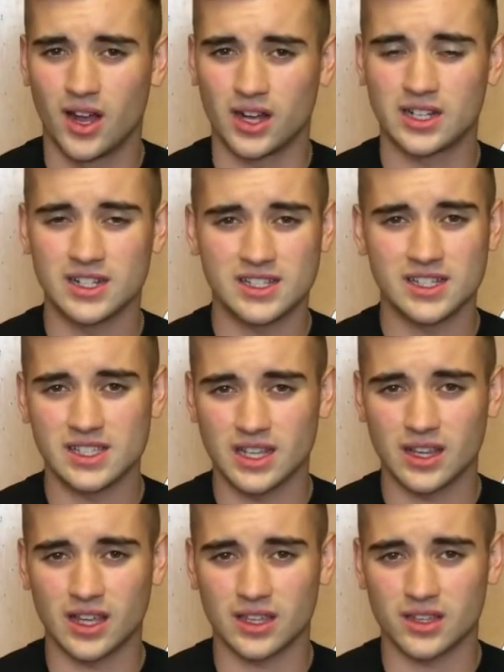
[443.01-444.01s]
a
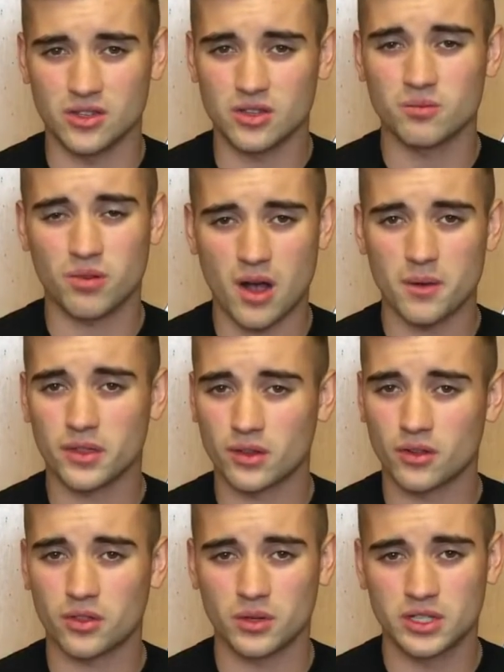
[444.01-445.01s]
consistent, like, you can probably
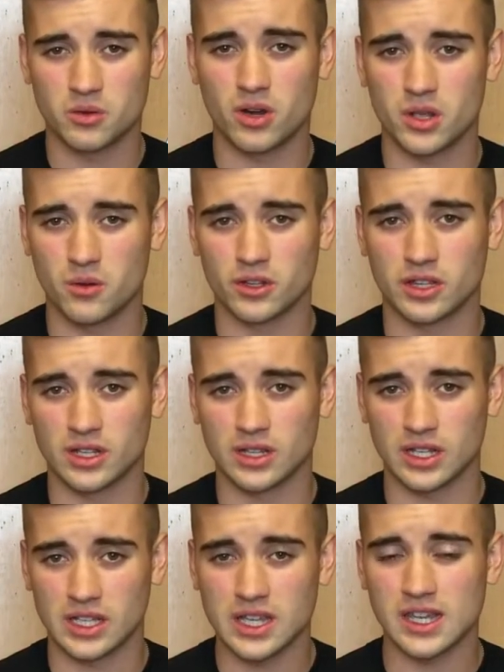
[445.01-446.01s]
throw 320 with
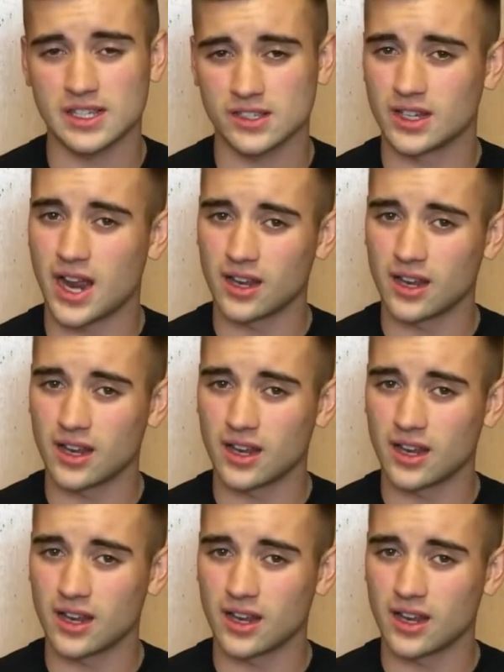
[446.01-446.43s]
it, like, easily.